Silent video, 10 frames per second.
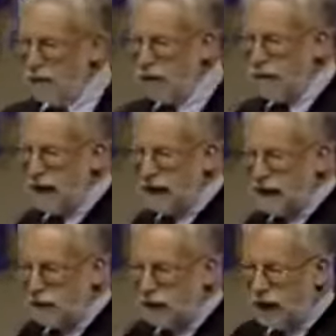most
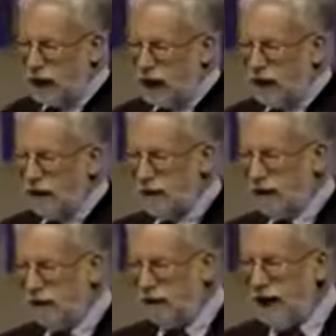Masons will tell you
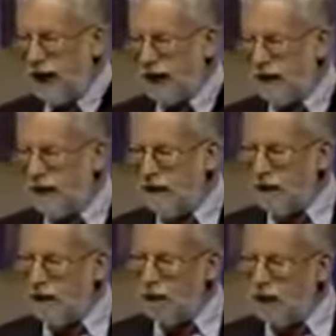that in fact there
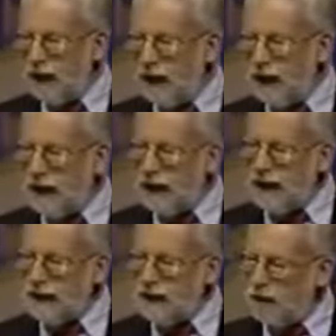is only
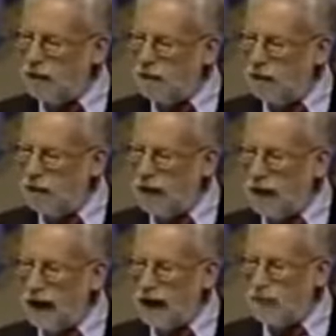classical Blue
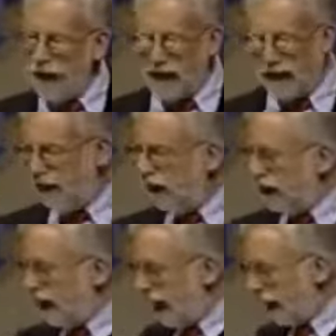Lodge Masonry,
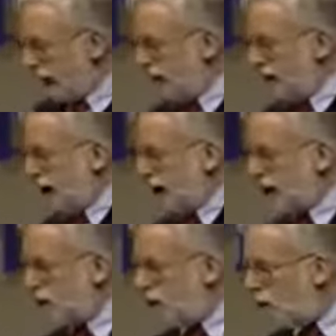that that is in
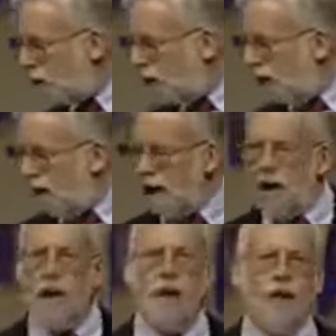fact the core
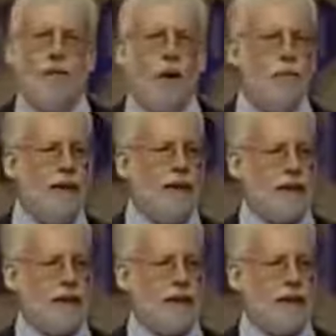of all